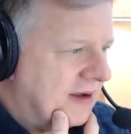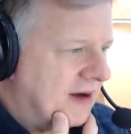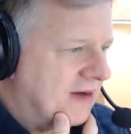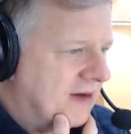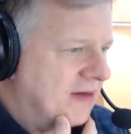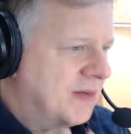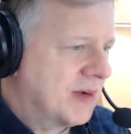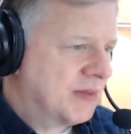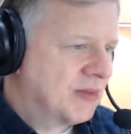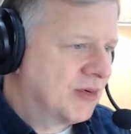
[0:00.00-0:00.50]

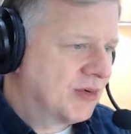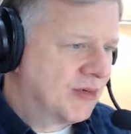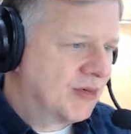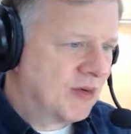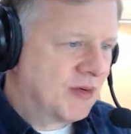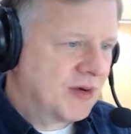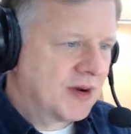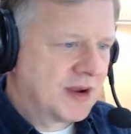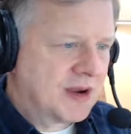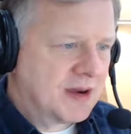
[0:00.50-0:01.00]
remember
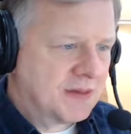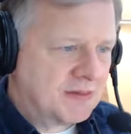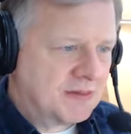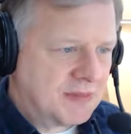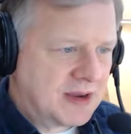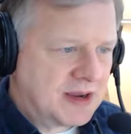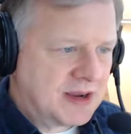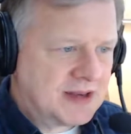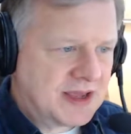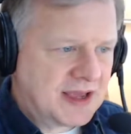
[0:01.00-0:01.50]
growing up,
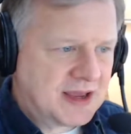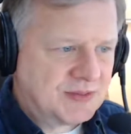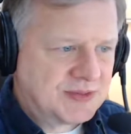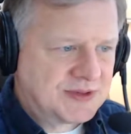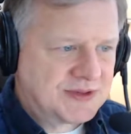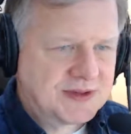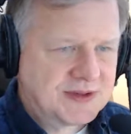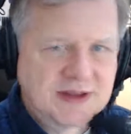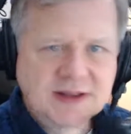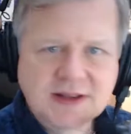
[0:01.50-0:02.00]
my dad
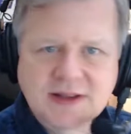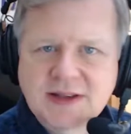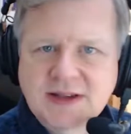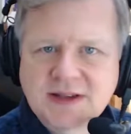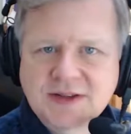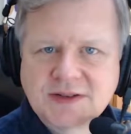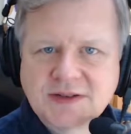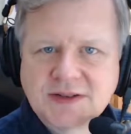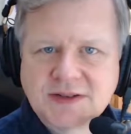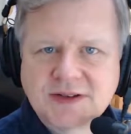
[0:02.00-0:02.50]
was in the
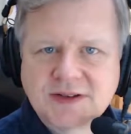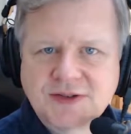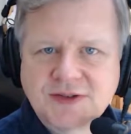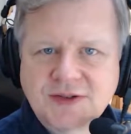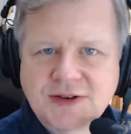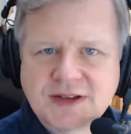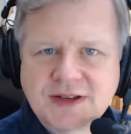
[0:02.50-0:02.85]
diesel industry,